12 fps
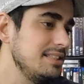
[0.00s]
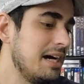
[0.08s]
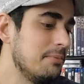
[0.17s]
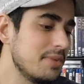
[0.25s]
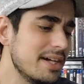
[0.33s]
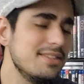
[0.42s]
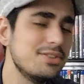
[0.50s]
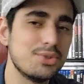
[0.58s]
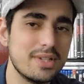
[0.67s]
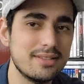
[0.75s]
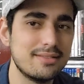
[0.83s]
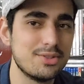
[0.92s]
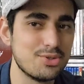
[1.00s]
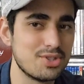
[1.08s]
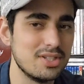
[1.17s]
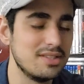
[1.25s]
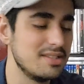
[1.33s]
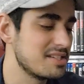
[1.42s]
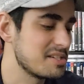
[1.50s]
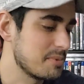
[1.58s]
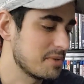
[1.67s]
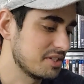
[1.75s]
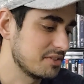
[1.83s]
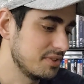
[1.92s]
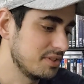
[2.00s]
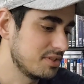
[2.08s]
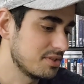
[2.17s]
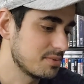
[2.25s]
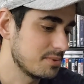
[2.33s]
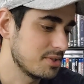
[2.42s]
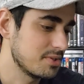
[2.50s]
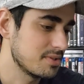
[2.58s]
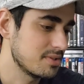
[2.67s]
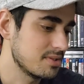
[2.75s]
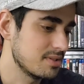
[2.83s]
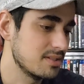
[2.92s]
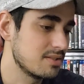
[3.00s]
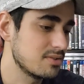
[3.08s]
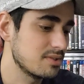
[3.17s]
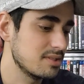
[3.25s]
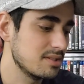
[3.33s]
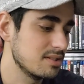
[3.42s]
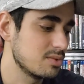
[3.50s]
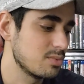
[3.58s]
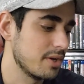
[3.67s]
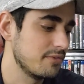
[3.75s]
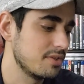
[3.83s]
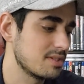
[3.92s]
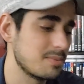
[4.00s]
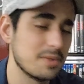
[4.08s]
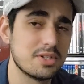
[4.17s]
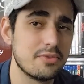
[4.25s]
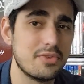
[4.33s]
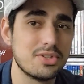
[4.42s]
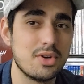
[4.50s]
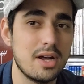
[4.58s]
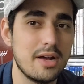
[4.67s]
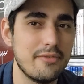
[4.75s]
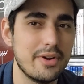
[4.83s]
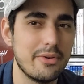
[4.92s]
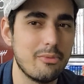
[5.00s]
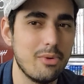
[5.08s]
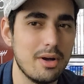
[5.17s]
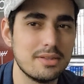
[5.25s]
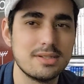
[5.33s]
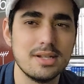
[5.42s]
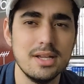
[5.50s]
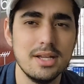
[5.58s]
I'm dying to get to see these special features because this is one of the special features I have never watched.